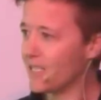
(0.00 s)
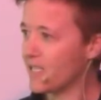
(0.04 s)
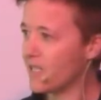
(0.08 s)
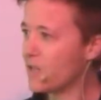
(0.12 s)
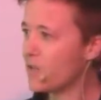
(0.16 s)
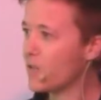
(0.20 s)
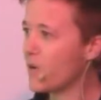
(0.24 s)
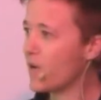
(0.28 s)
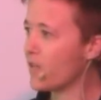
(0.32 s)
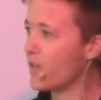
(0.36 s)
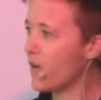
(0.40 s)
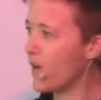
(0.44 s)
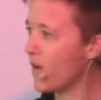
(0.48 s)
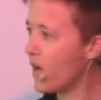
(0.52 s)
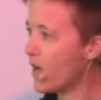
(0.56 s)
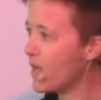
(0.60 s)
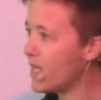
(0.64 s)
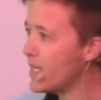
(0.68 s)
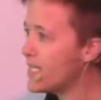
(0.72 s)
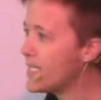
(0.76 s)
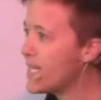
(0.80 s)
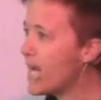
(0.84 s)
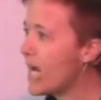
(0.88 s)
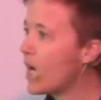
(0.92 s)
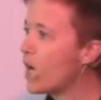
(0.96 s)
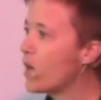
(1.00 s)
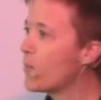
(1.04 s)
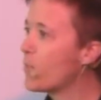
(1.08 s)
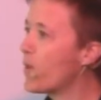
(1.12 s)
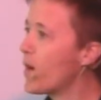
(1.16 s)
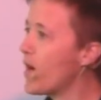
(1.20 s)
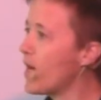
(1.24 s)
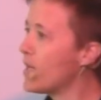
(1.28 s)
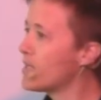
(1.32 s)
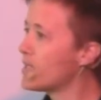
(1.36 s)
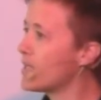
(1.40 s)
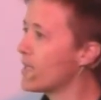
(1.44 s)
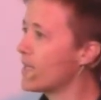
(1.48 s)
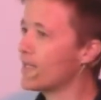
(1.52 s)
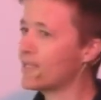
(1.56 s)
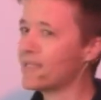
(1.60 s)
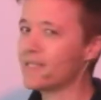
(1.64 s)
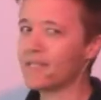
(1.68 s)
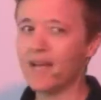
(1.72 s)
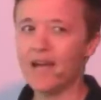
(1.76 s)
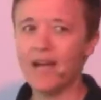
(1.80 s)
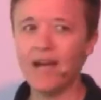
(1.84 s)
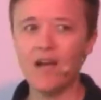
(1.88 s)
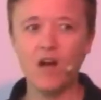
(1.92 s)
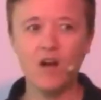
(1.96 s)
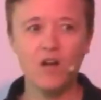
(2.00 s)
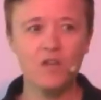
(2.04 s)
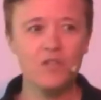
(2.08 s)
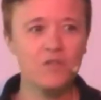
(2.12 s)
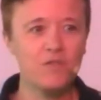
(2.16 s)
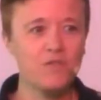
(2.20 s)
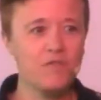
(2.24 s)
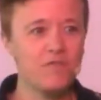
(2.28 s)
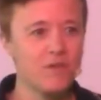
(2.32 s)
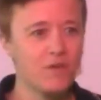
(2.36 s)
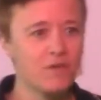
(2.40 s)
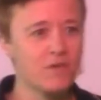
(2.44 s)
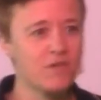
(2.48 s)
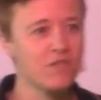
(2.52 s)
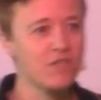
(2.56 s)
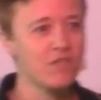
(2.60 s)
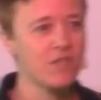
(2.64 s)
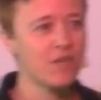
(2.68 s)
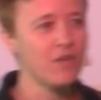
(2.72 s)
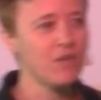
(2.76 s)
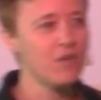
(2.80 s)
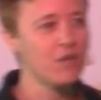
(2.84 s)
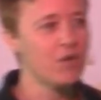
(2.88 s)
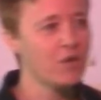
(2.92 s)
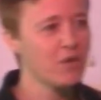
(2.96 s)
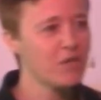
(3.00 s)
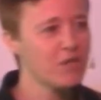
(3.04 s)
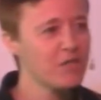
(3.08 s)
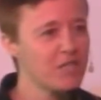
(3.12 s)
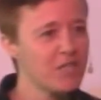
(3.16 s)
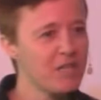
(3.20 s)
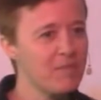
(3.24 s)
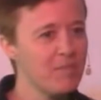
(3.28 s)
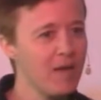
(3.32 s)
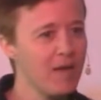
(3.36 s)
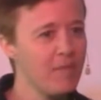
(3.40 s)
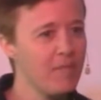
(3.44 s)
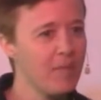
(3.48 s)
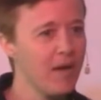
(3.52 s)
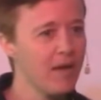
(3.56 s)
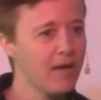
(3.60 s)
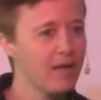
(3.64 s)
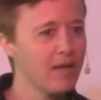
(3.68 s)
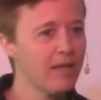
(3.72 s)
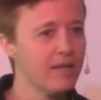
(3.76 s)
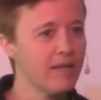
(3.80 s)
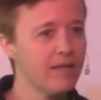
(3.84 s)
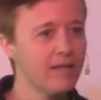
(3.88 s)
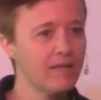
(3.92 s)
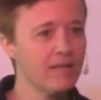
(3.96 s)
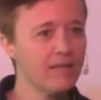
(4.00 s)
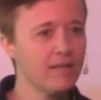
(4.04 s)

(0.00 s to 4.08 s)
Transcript: And throughout the entire process, I also focused on nourishing my body.